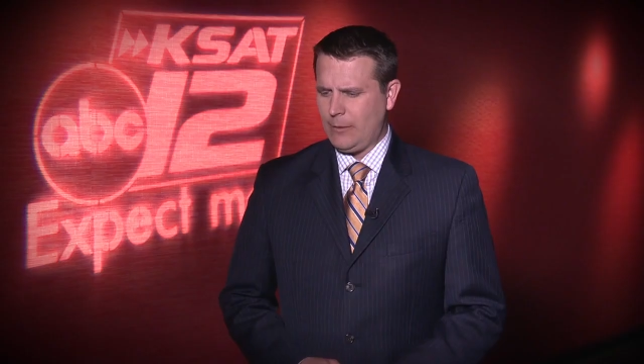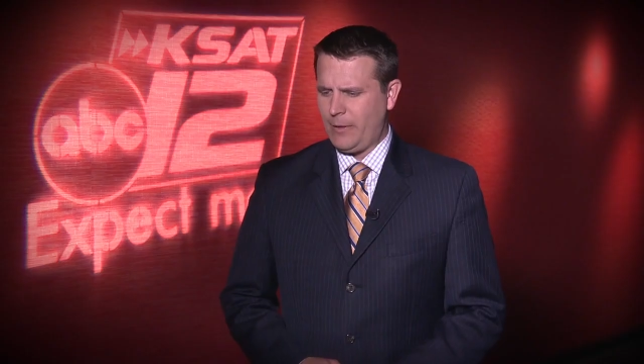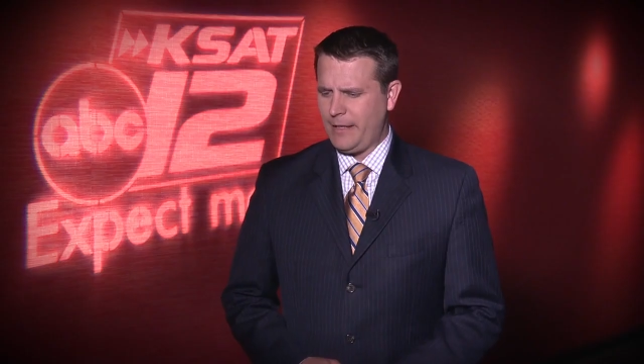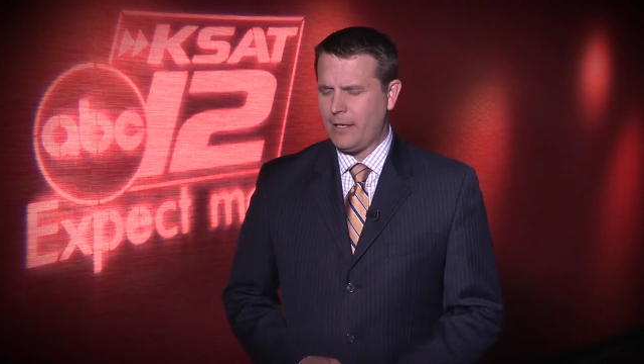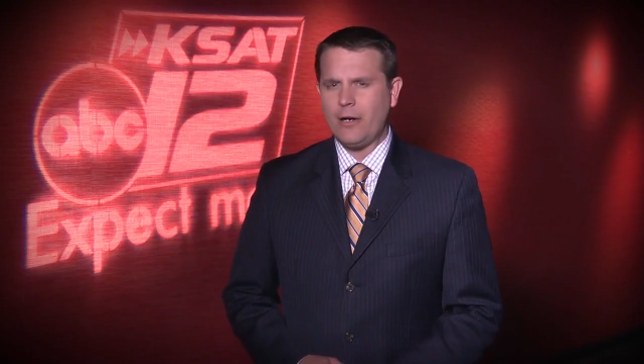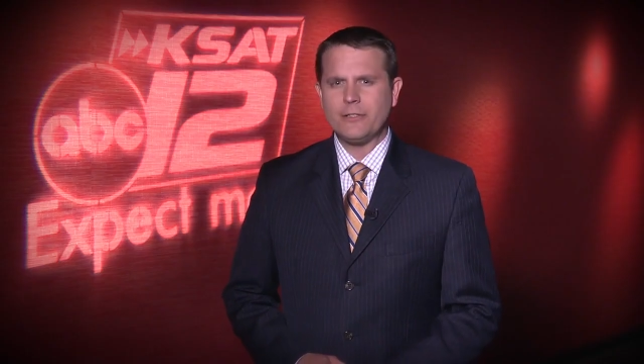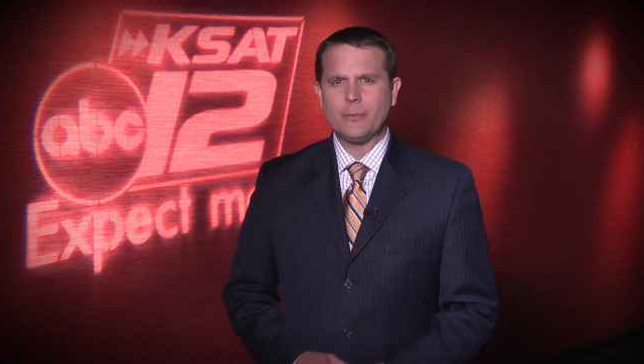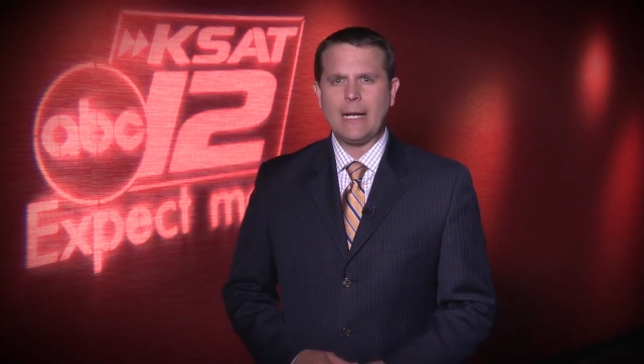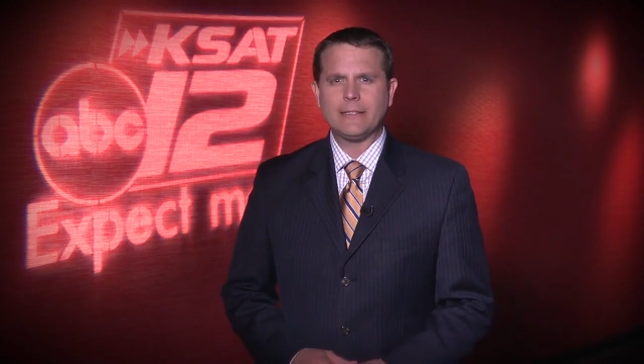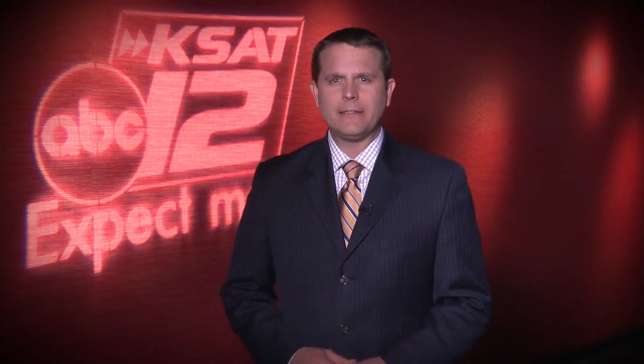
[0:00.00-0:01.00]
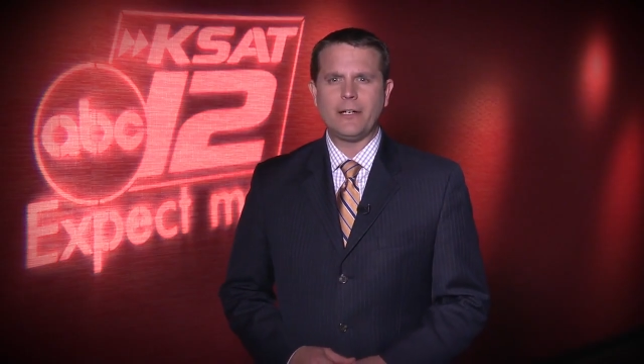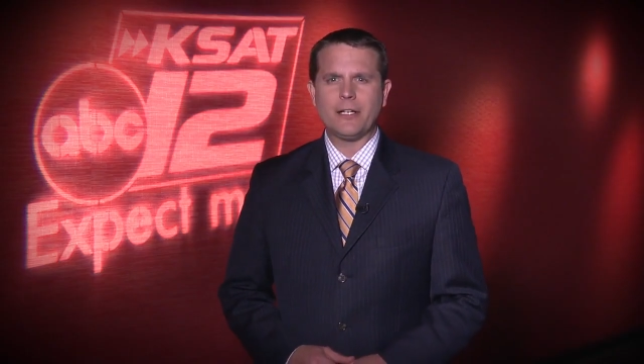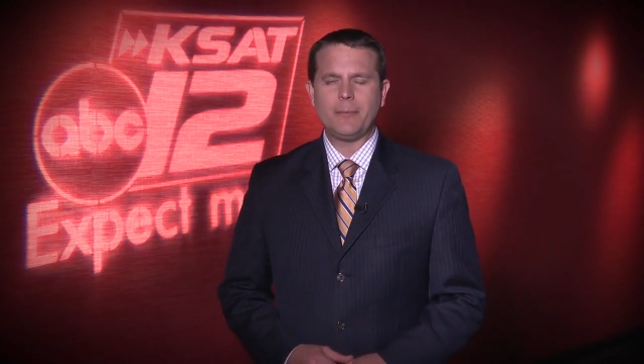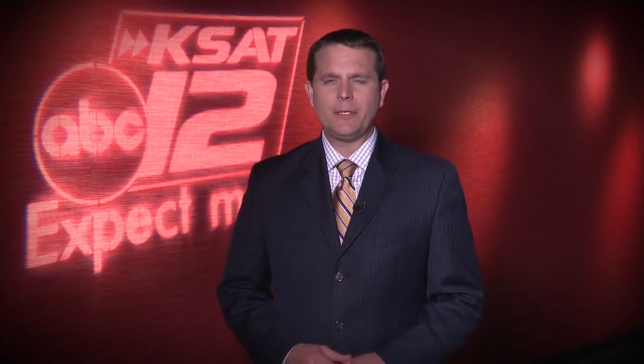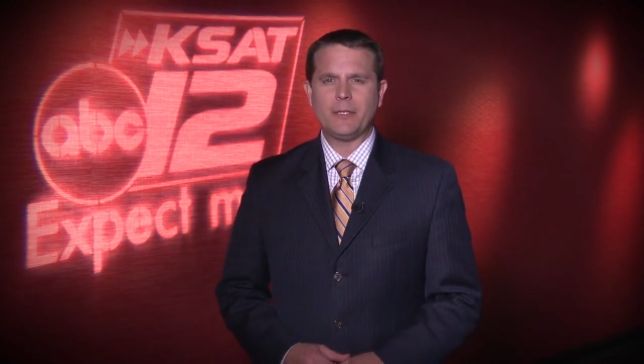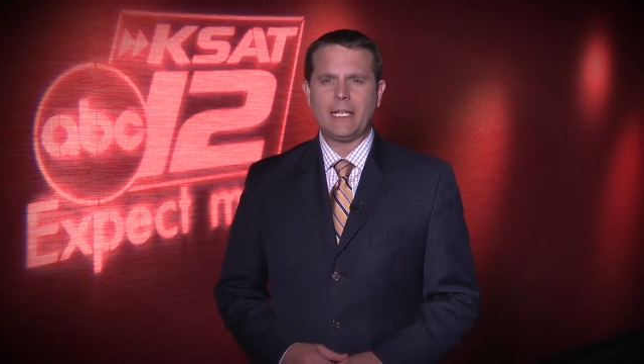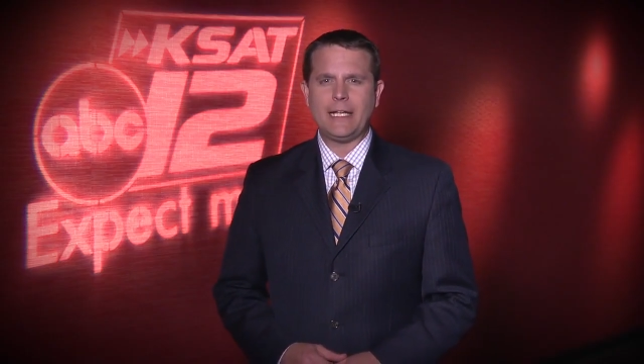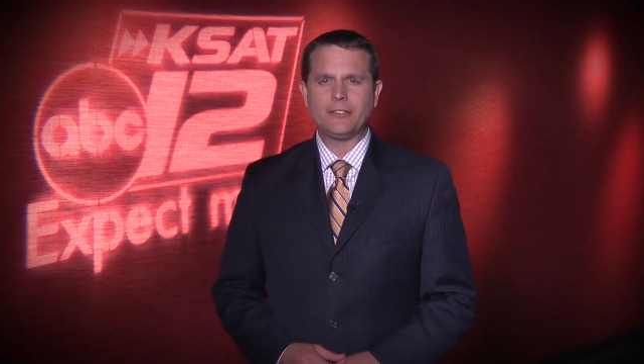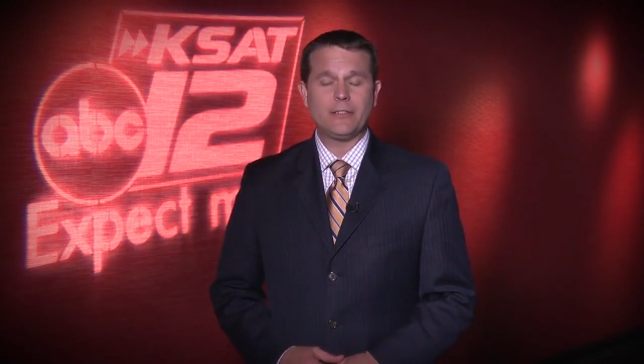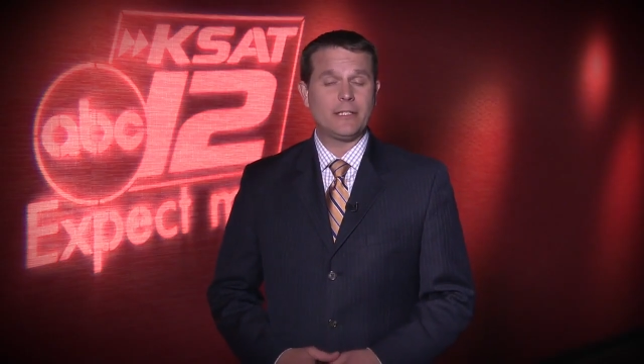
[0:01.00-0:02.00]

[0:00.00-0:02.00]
When they are direct in their communication,